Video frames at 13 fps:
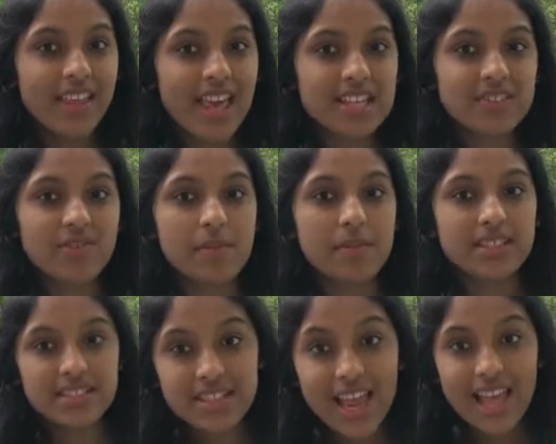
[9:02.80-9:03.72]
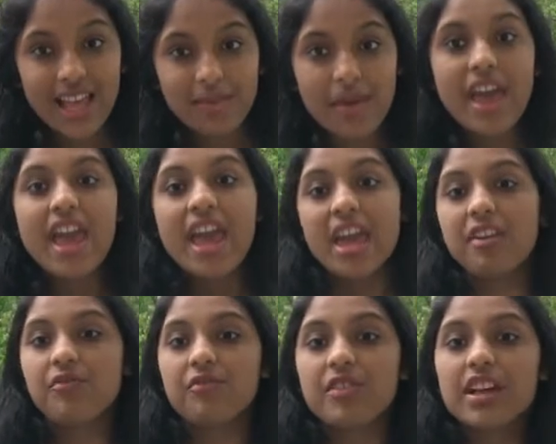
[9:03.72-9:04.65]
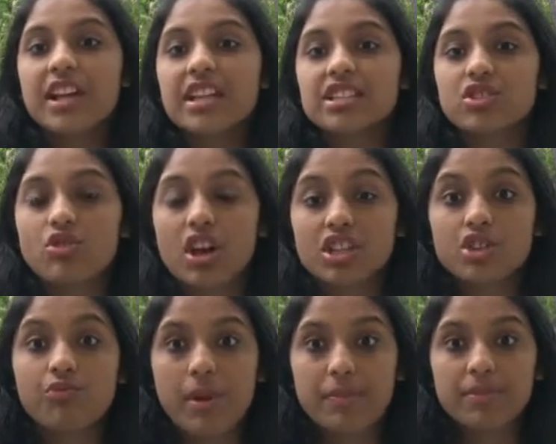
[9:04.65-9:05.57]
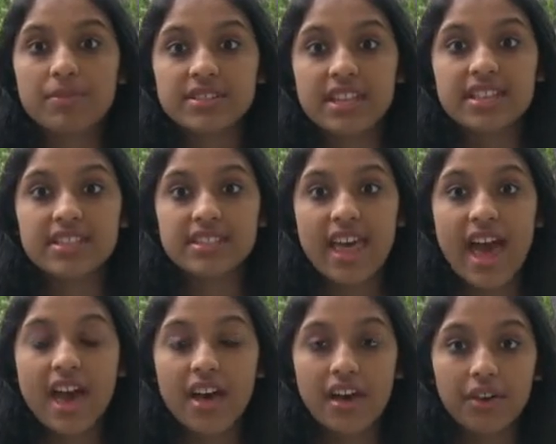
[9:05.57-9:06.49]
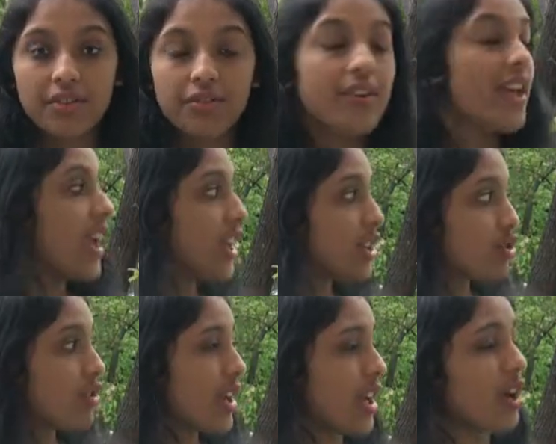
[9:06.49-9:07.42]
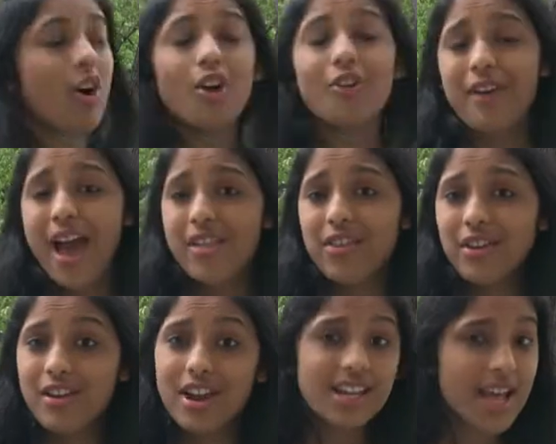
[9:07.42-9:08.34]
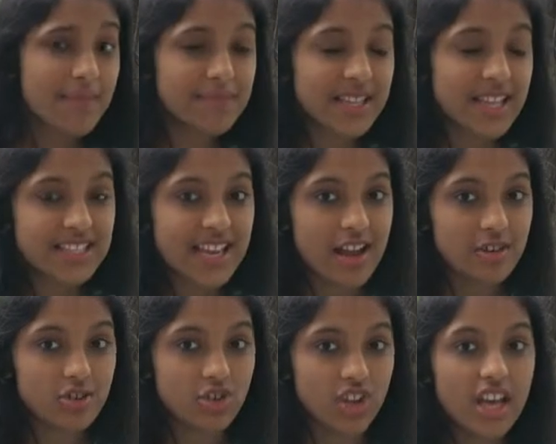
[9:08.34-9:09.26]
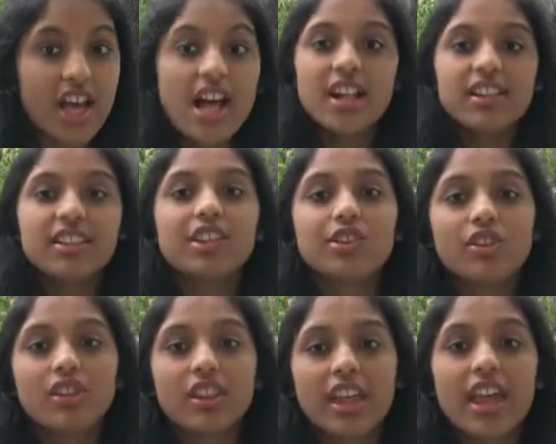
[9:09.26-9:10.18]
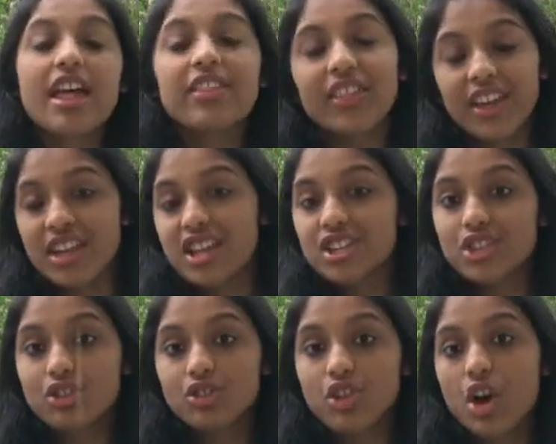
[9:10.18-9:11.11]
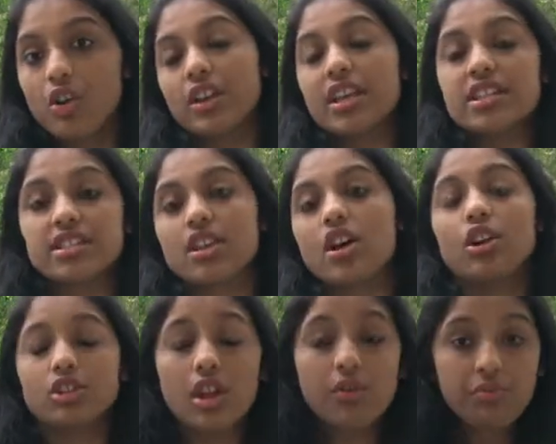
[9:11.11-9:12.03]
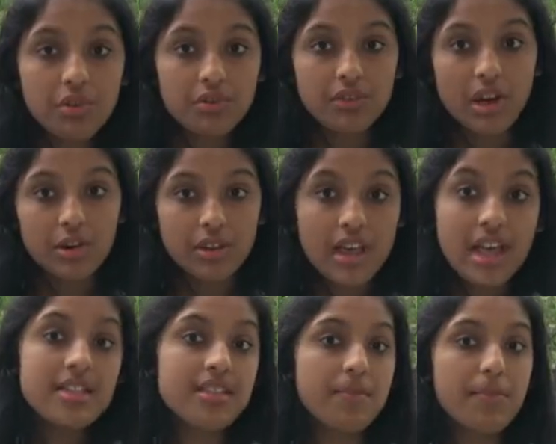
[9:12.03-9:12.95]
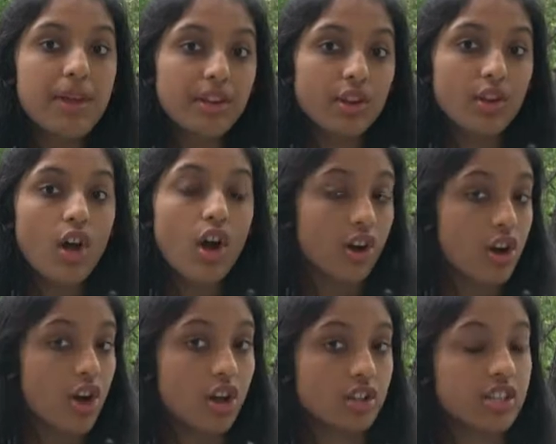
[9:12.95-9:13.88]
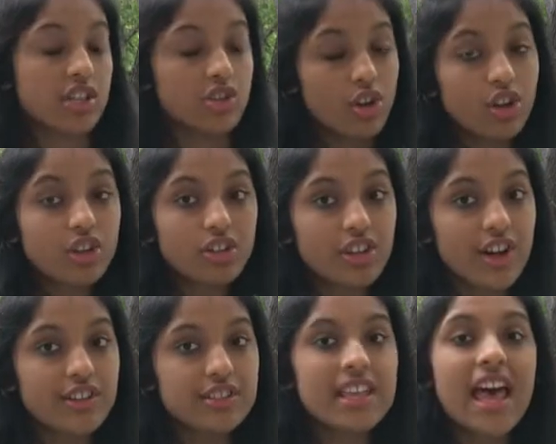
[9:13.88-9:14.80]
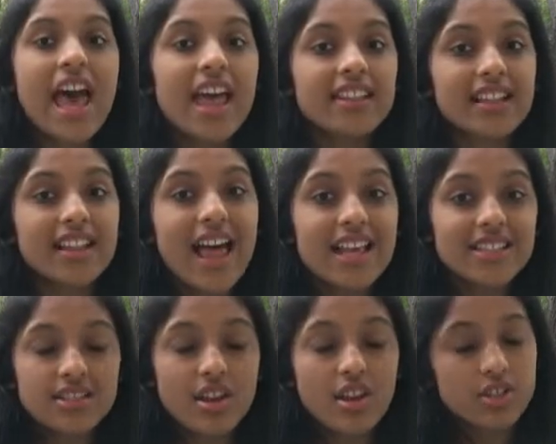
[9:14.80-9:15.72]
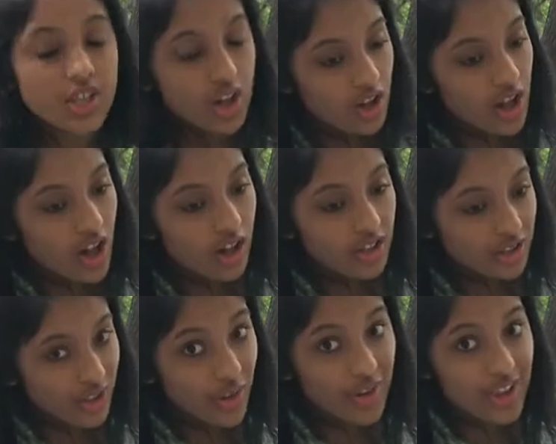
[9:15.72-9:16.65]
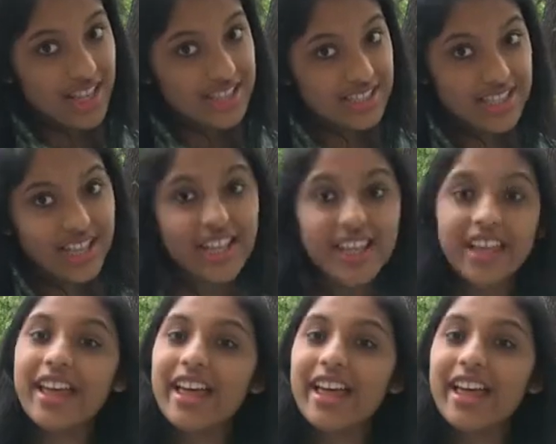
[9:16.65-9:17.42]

guess from its name, its structure represents that of a tree, or rather an upside down tree. Literally, the initial node is called a root node, the middle are called internal nodes, and the last nodes are called, you guessed it,